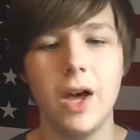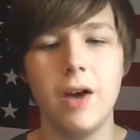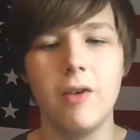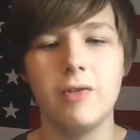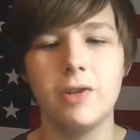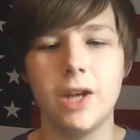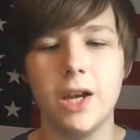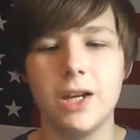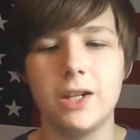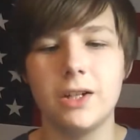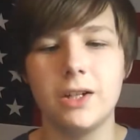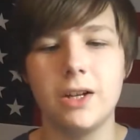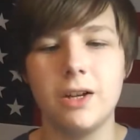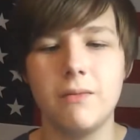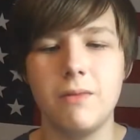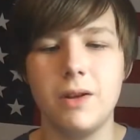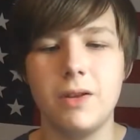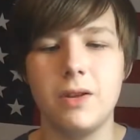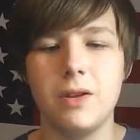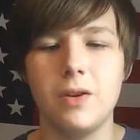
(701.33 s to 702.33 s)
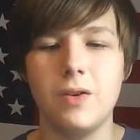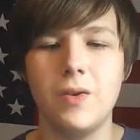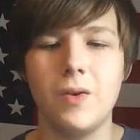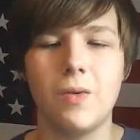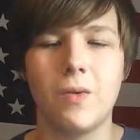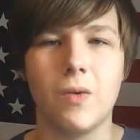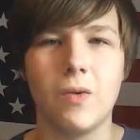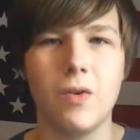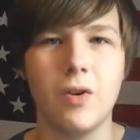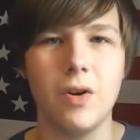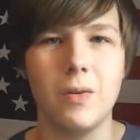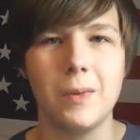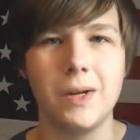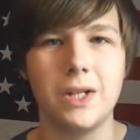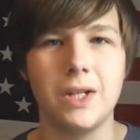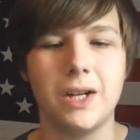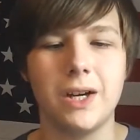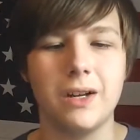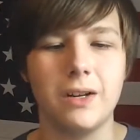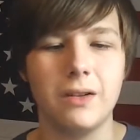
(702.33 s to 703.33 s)
There's actually going to be the new rule on my
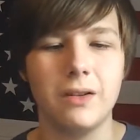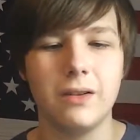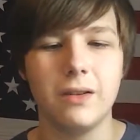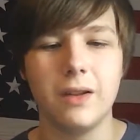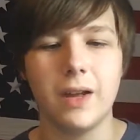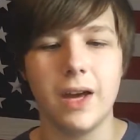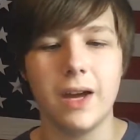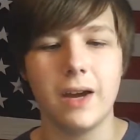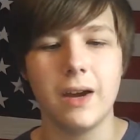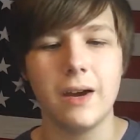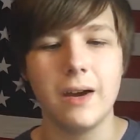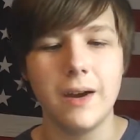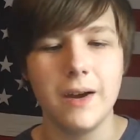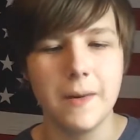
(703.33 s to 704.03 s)
channel, like,